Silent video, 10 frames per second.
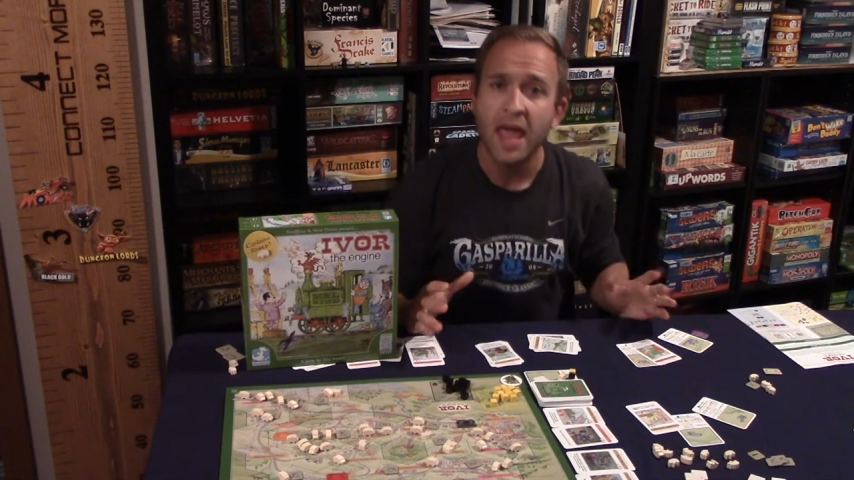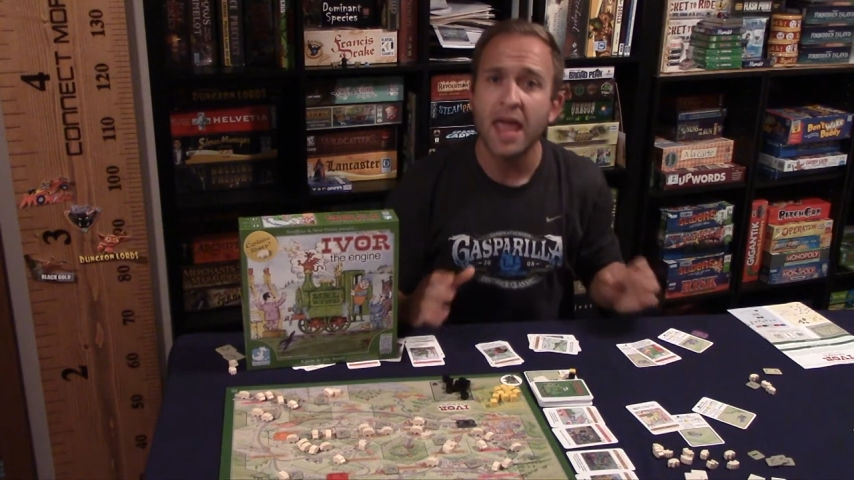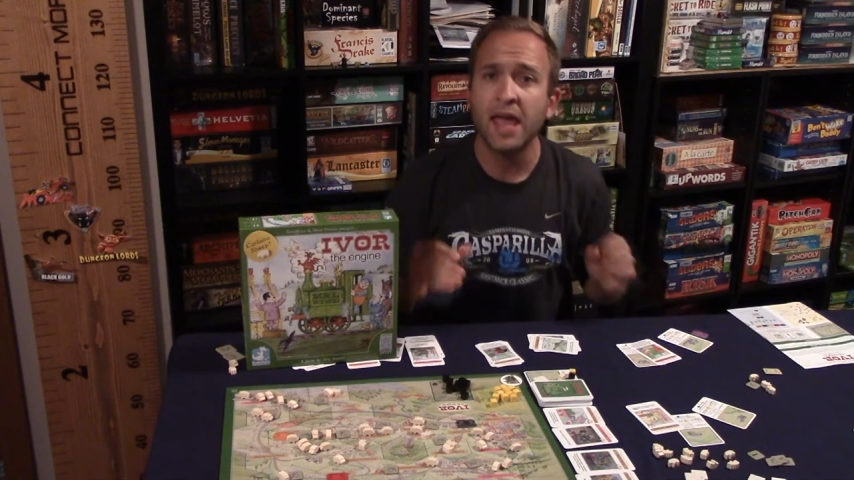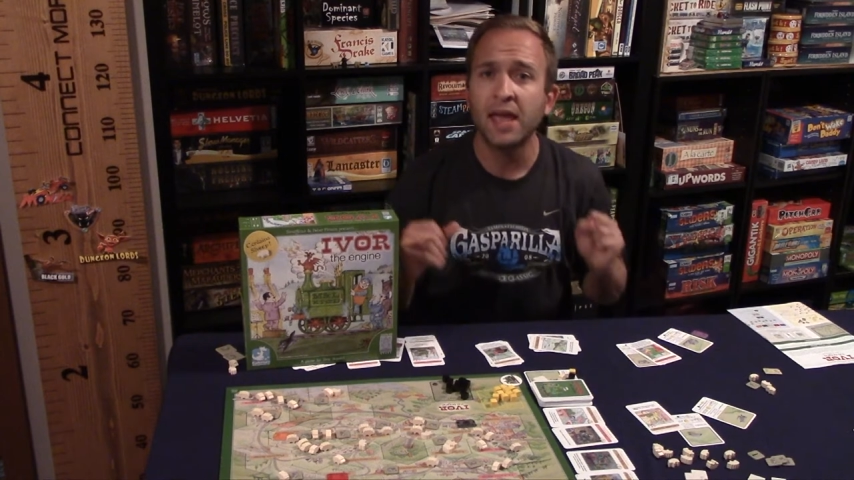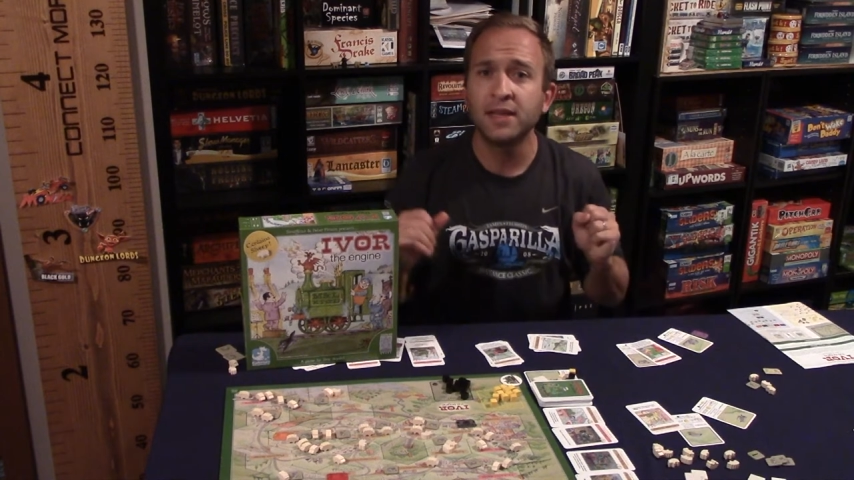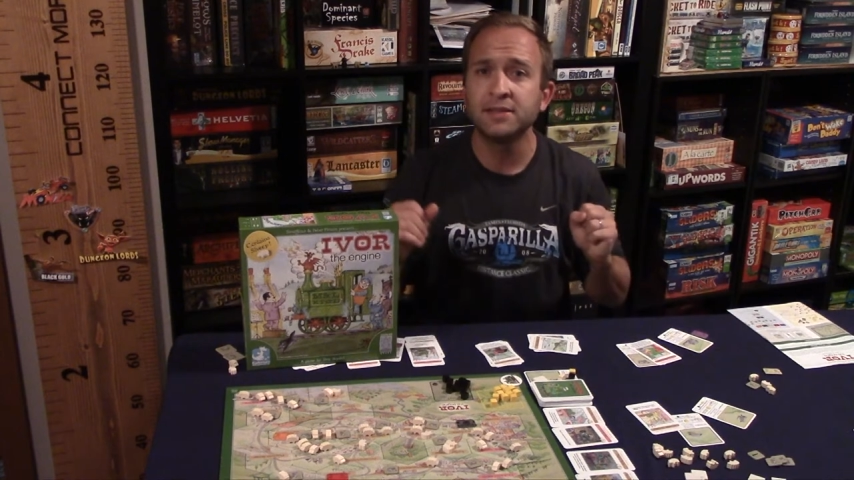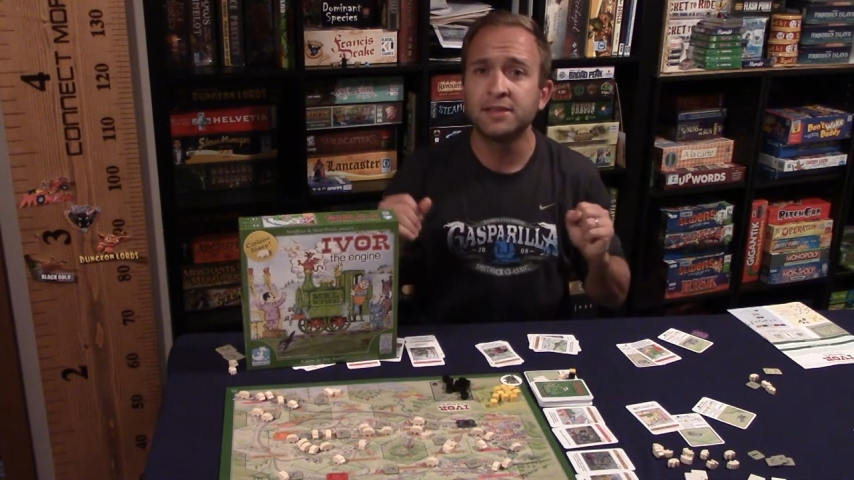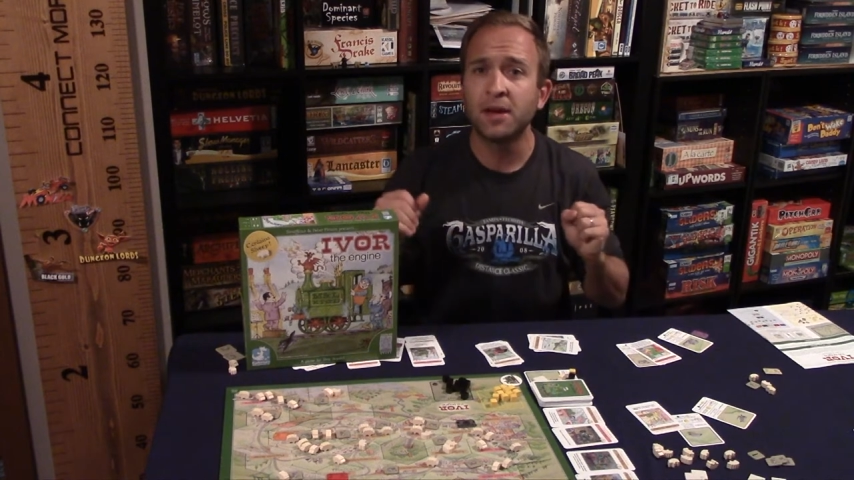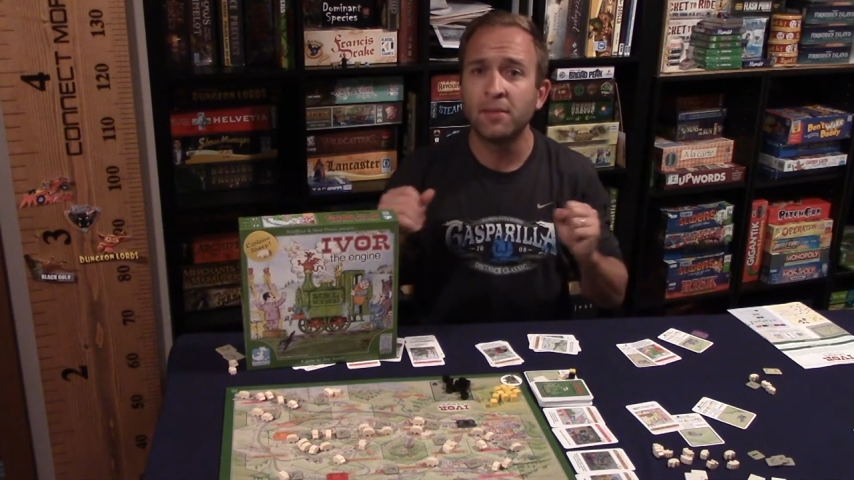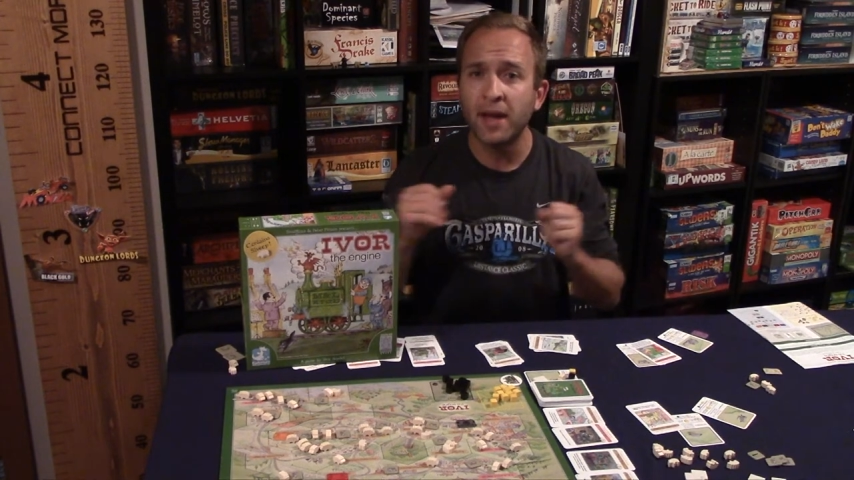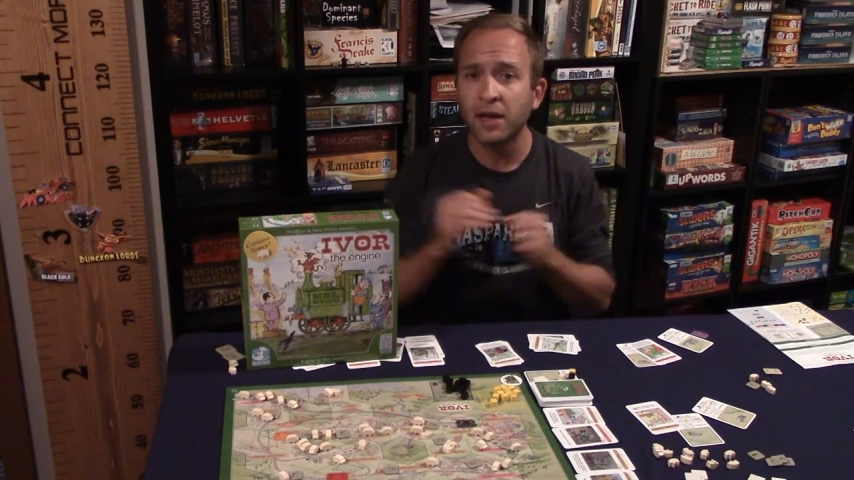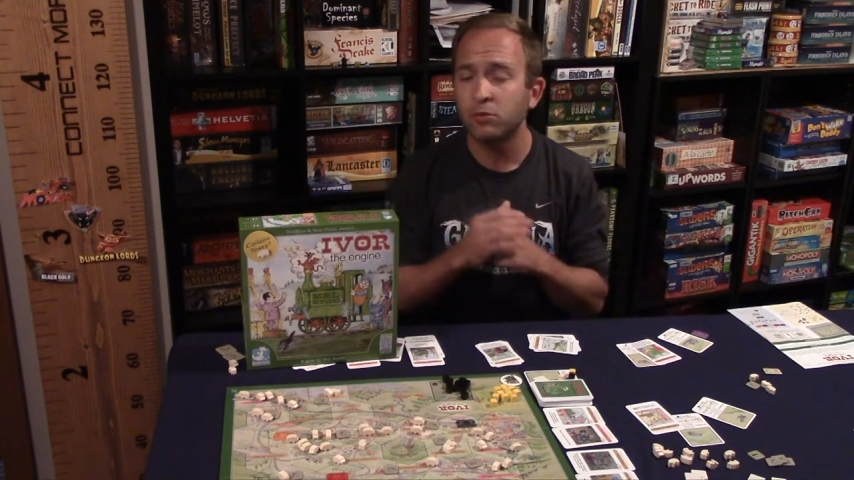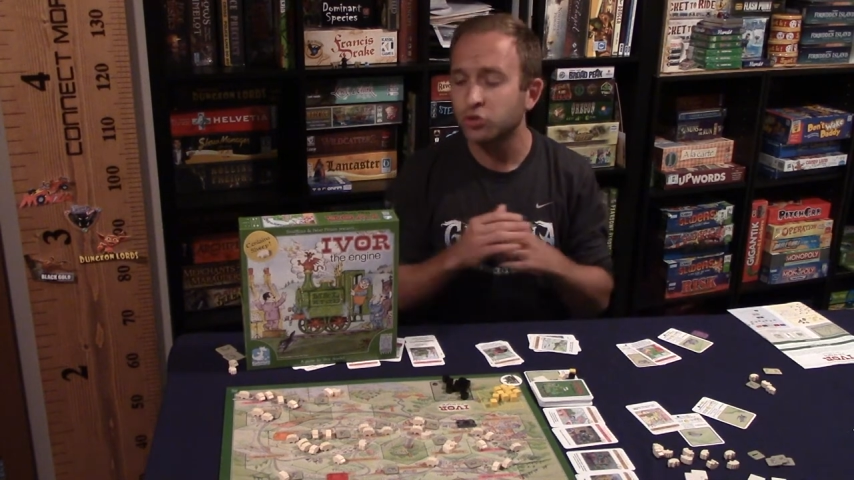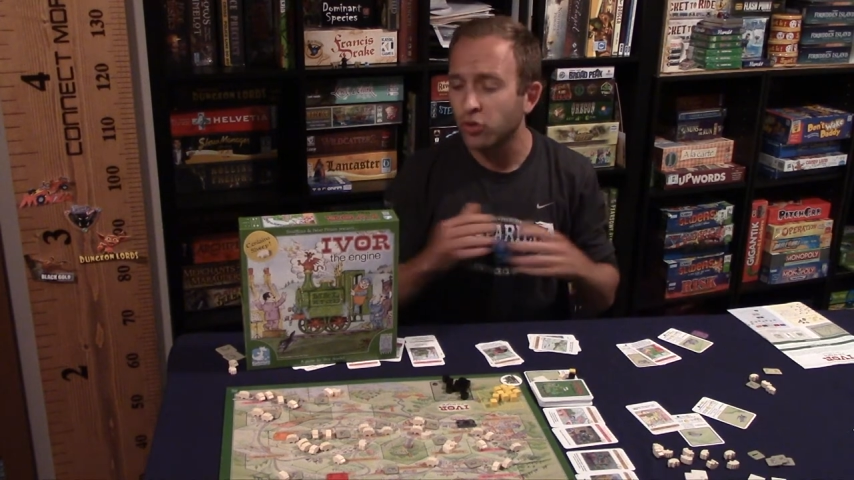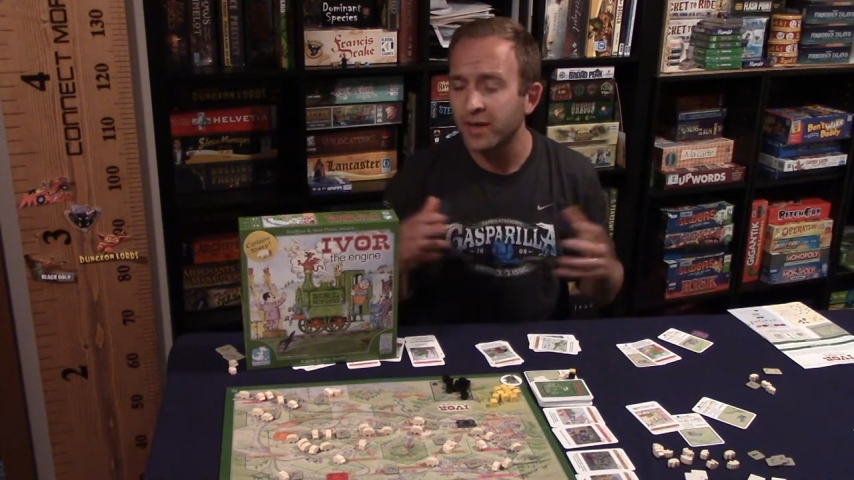And um, I
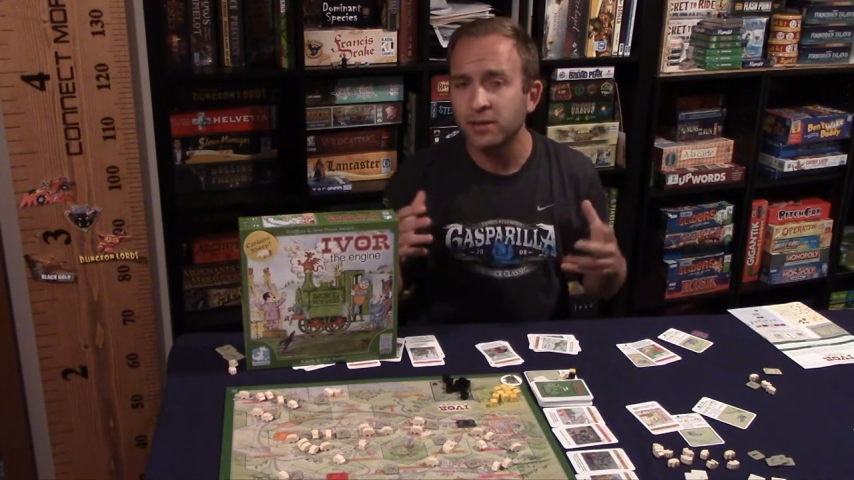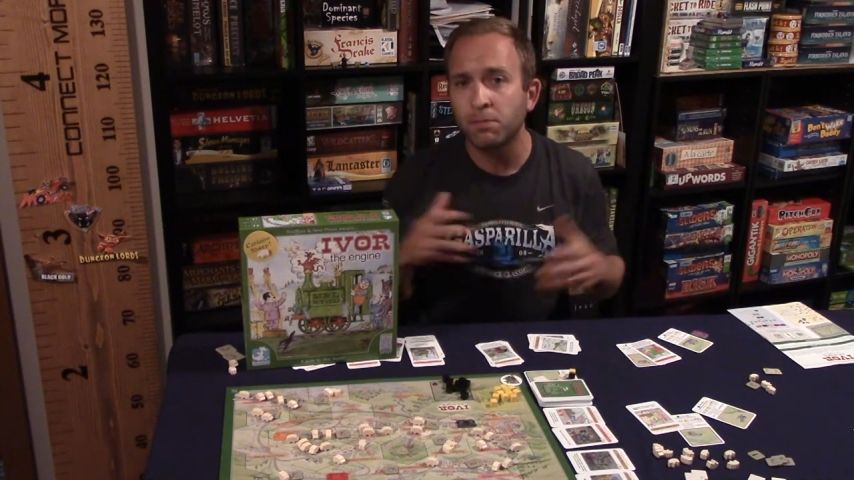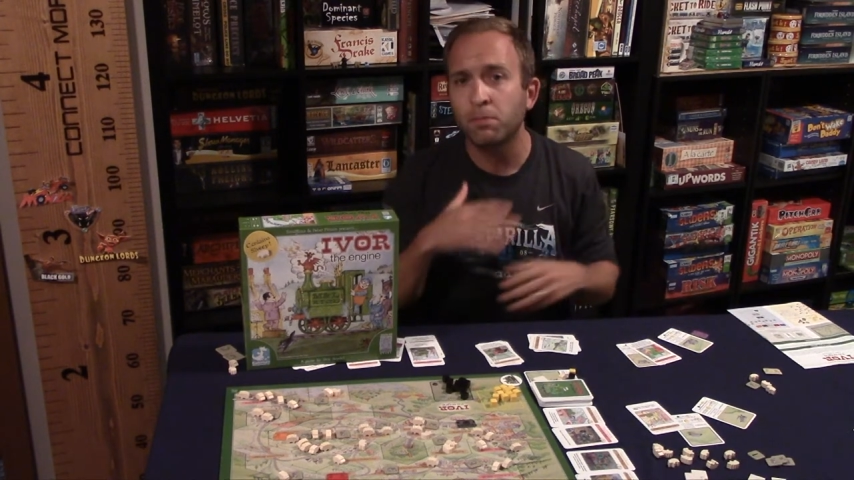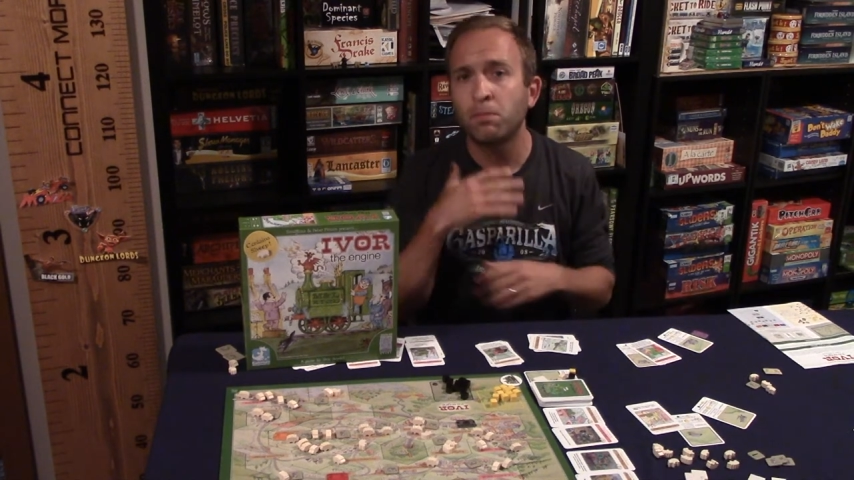was trying to